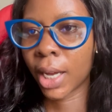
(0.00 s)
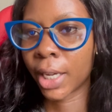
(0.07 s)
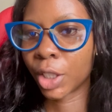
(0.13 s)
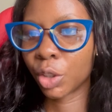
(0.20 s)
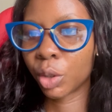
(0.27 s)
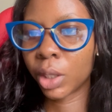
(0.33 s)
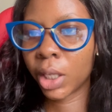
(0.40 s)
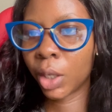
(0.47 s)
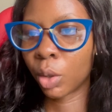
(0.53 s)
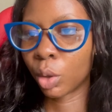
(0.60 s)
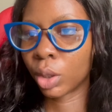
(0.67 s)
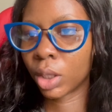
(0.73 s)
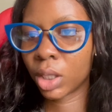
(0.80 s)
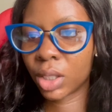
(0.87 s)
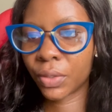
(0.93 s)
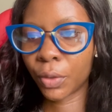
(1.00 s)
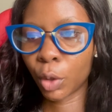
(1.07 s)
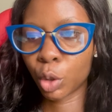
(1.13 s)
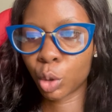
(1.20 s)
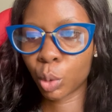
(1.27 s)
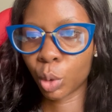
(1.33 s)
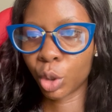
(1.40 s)
and you click on this
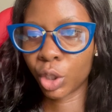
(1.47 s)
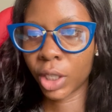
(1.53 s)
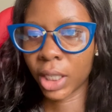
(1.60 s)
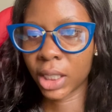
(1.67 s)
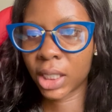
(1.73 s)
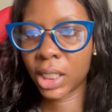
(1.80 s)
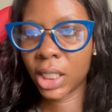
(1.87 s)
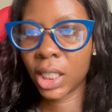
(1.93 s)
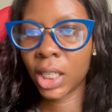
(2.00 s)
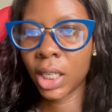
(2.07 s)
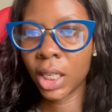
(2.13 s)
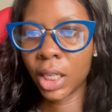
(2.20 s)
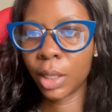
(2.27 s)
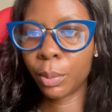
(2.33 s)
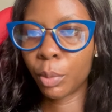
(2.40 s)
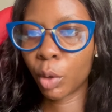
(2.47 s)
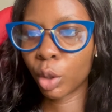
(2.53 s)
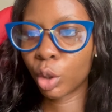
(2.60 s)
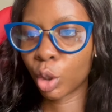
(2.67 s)
first one, you can see it brought